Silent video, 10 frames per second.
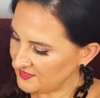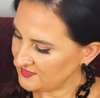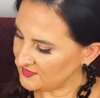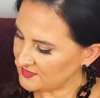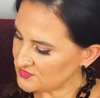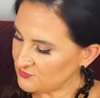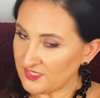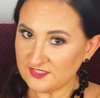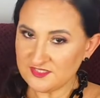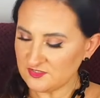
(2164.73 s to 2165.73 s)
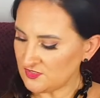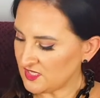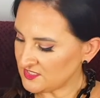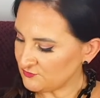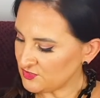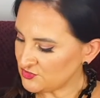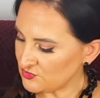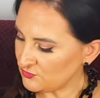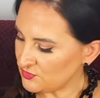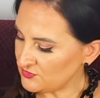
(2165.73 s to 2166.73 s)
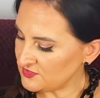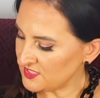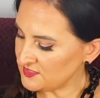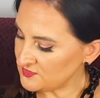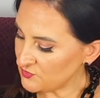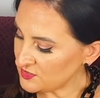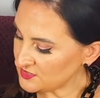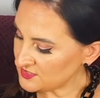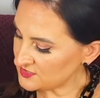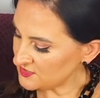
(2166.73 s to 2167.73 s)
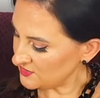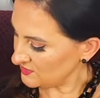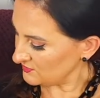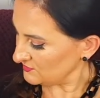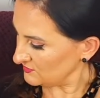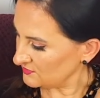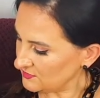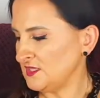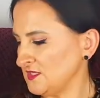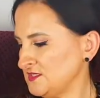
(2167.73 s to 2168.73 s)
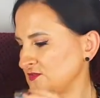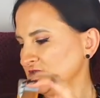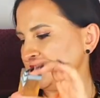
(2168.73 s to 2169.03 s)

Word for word: I think it's quite easy to guess which roll contains what. So this is